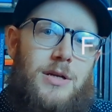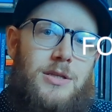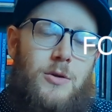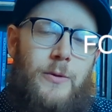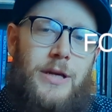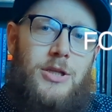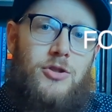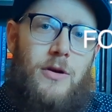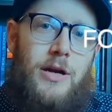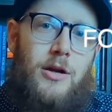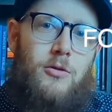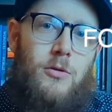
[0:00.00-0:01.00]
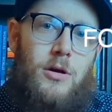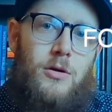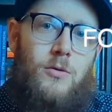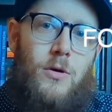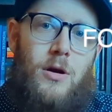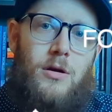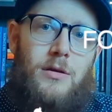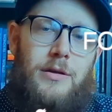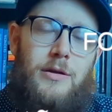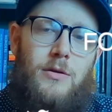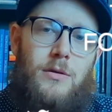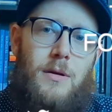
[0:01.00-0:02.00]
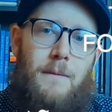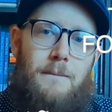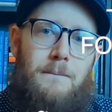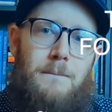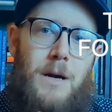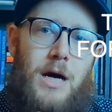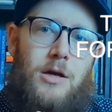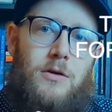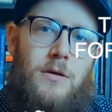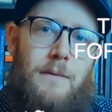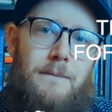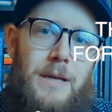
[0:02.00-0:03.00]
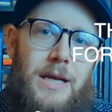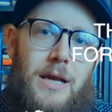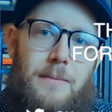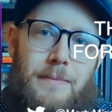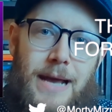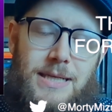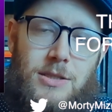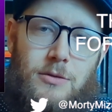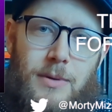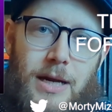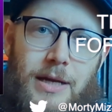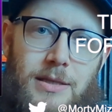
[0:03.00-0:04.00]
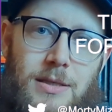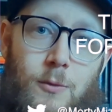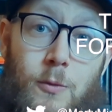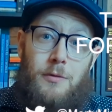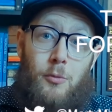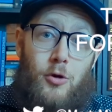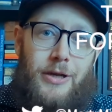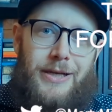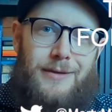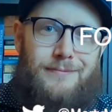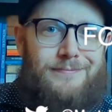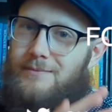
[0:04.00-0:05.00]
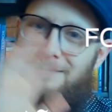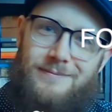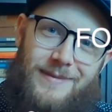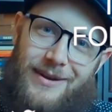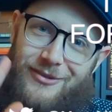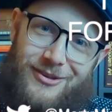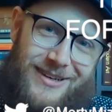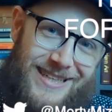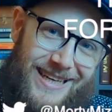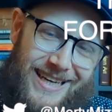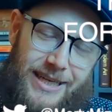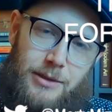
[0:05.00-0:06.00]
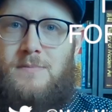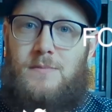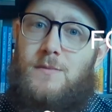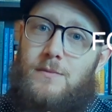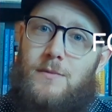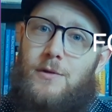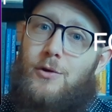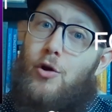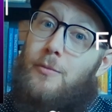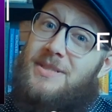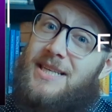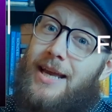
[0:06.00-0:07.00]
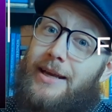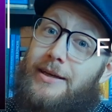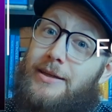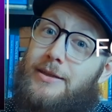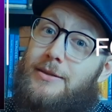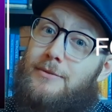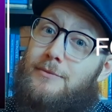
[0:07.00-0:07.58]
so we can try to grow our little modern media mastermind with Morty. Have a great day. Kolbasetic.